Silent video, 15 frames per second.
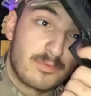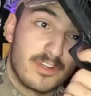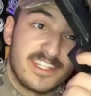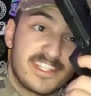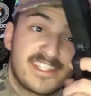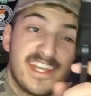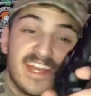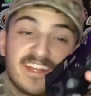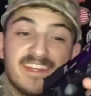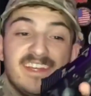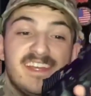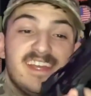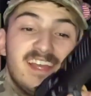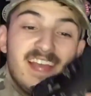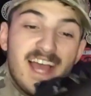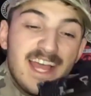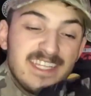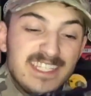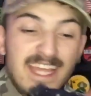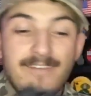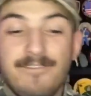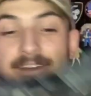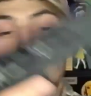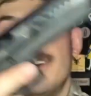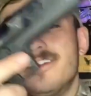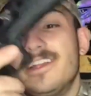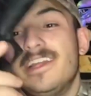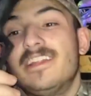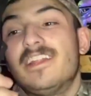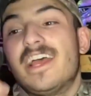sick. I
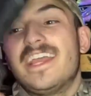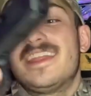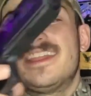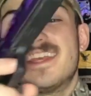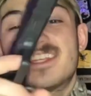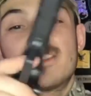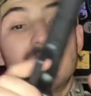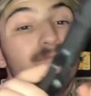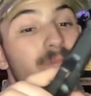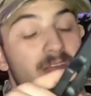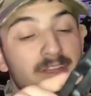definitely like this better